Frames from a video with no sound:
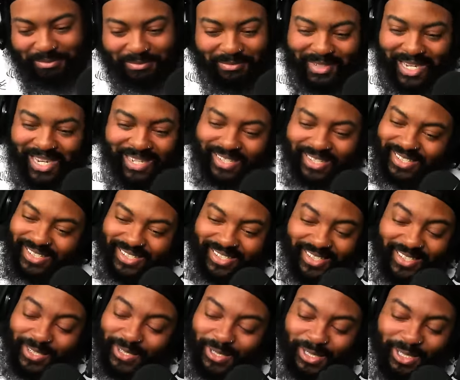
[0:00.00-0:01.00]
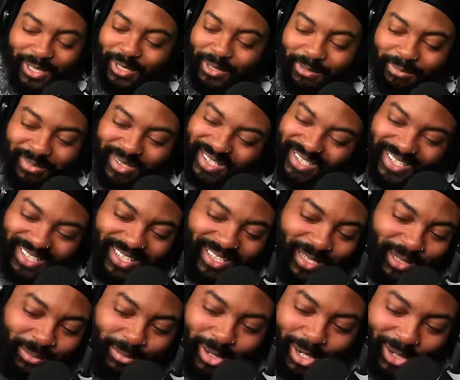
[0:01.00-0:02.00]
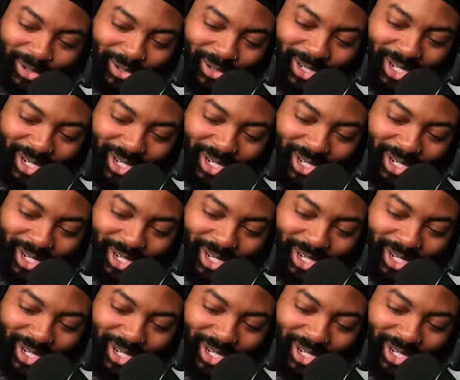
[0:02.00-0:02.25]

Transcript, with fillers: Ace is still, you don't miss either, bro.